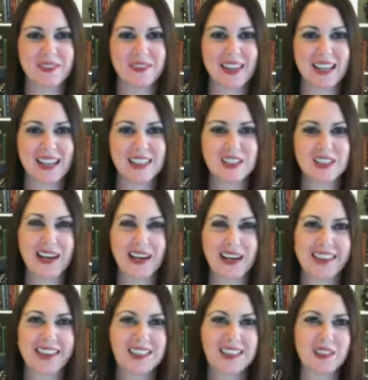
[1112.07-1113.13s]
that's great.
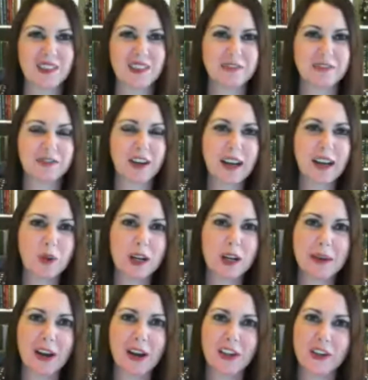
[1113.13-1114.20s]
That's great. Fred, what
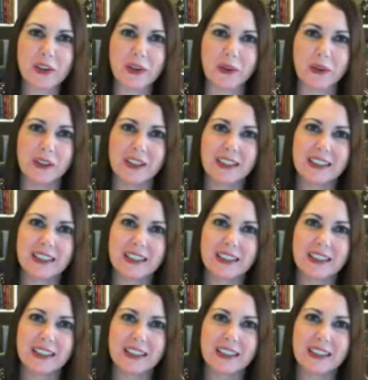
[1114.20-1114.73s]
about you?